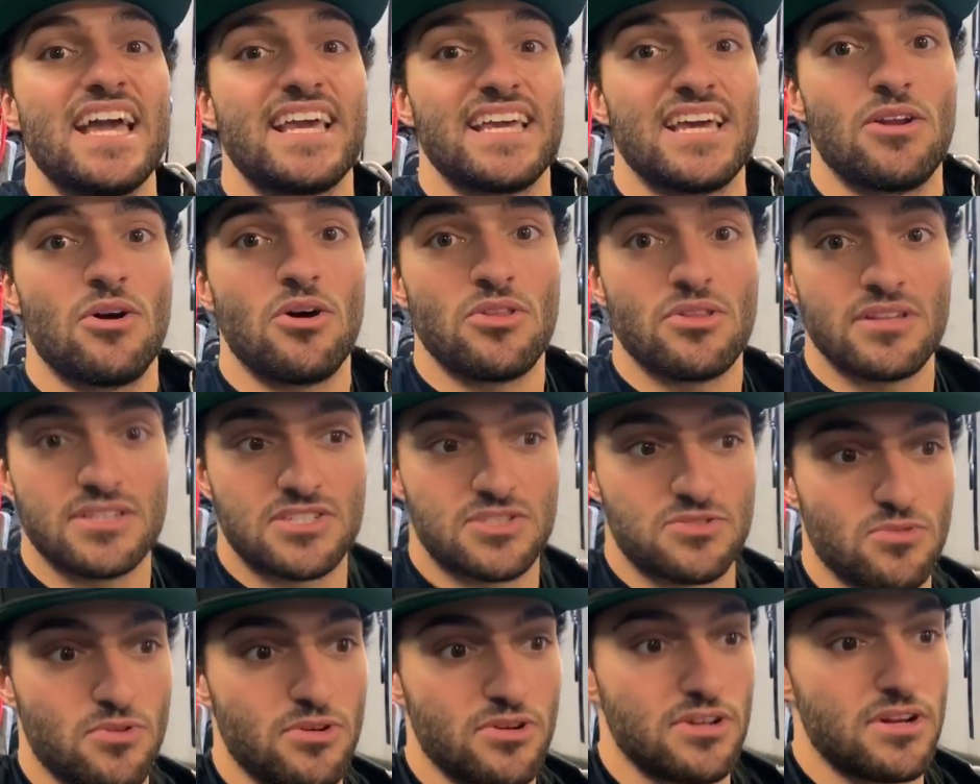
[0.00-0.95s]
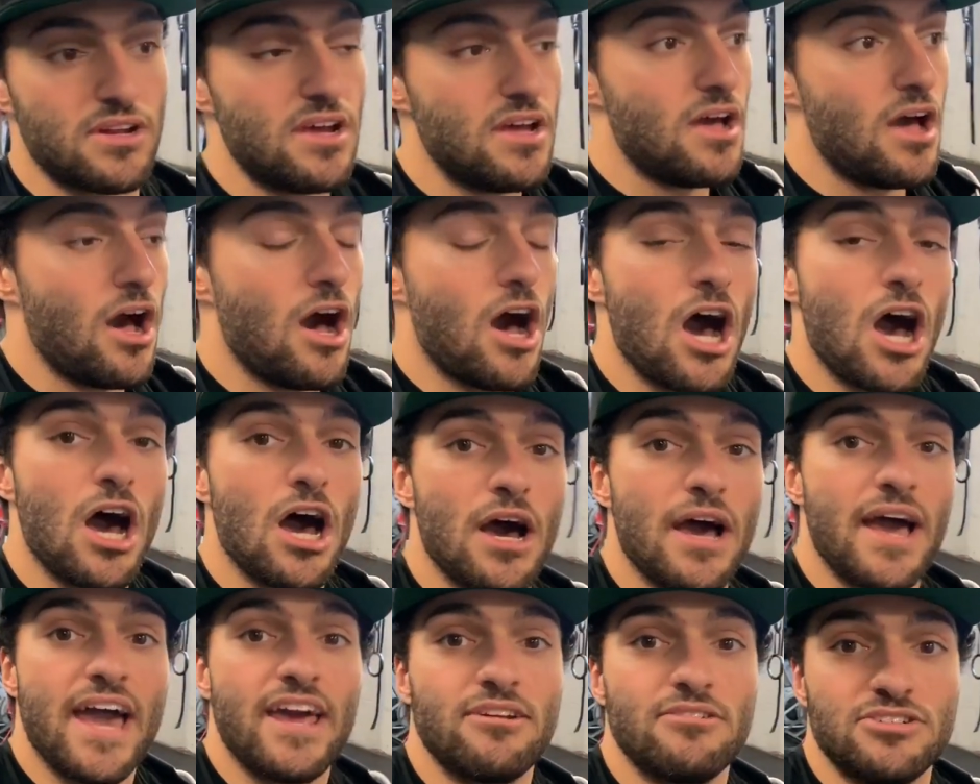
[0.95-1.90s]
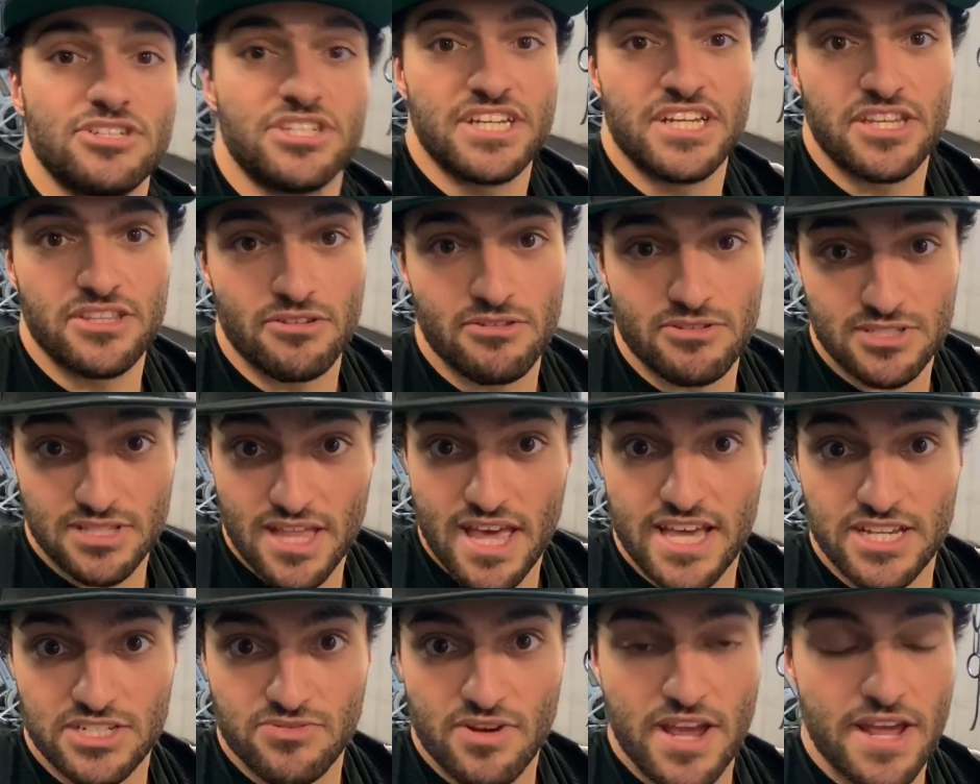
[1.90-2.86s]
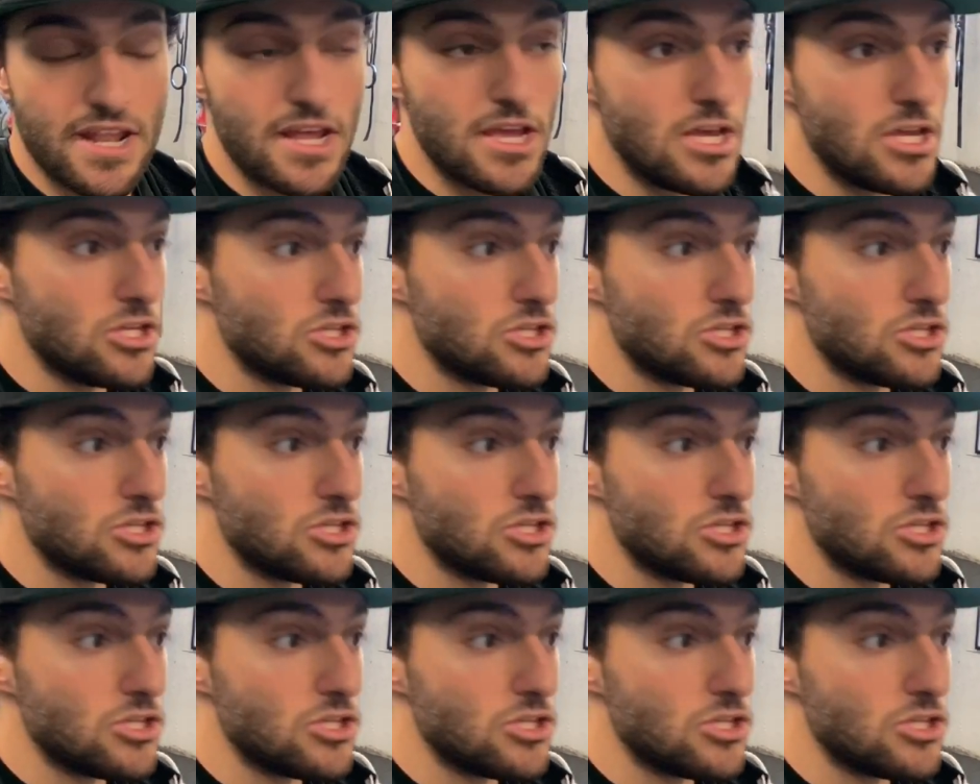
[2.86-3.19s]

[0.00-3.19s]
I get all that stored energy in those legs, right?